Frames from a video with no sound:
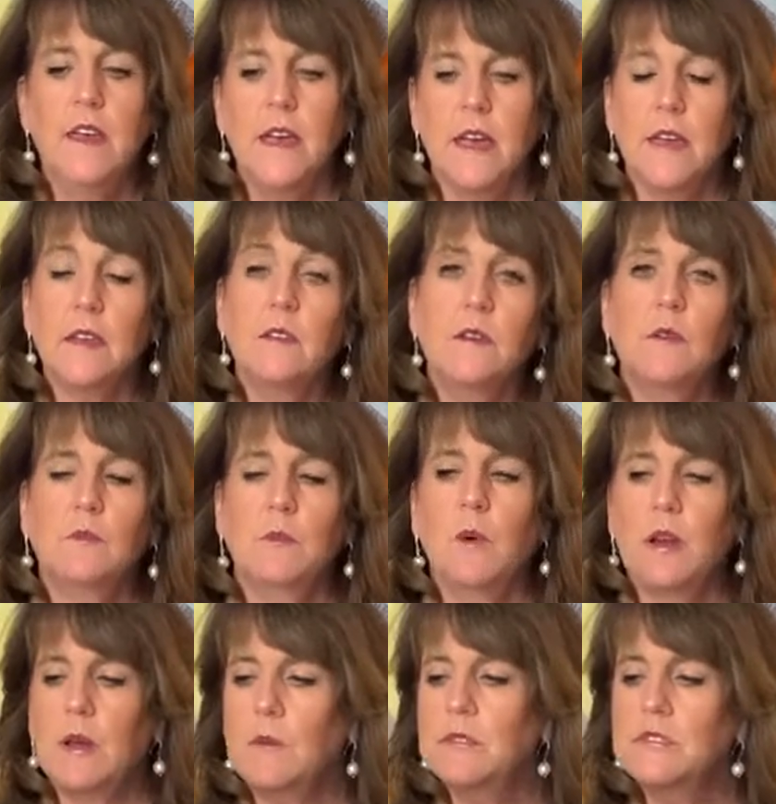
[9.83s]
And what
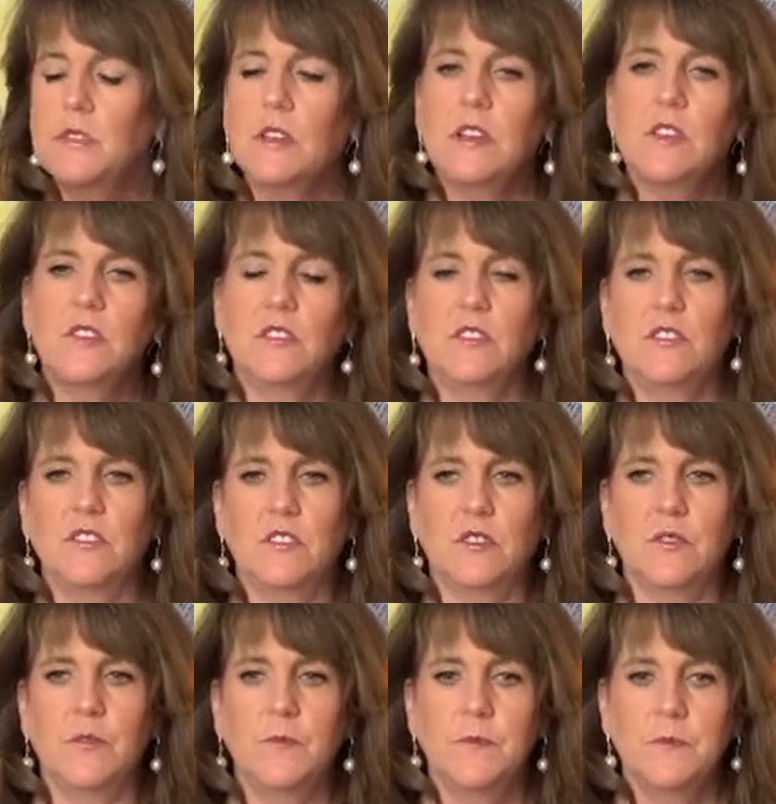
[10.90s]
I was looking to
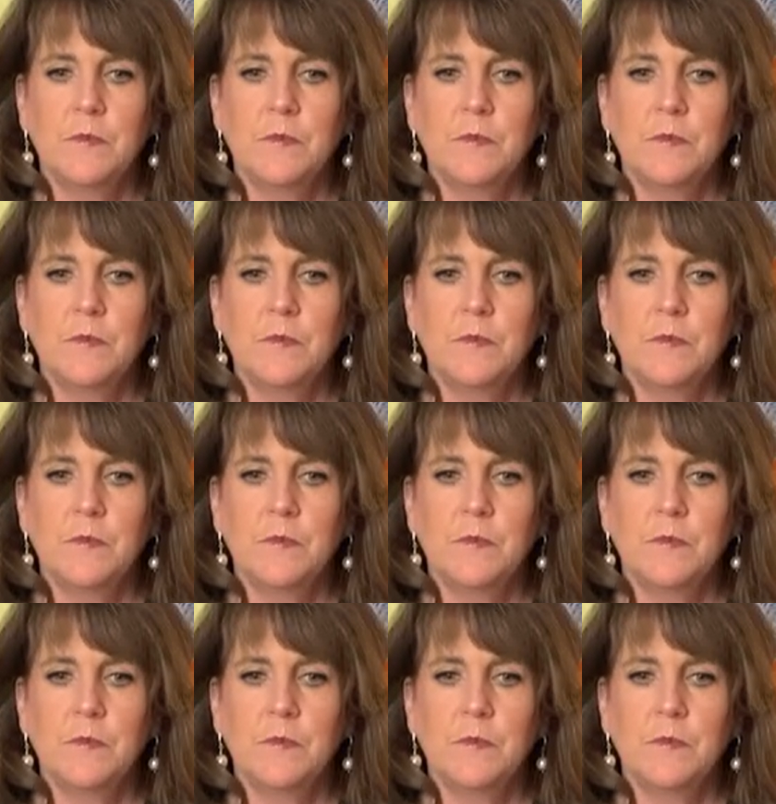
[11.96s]
do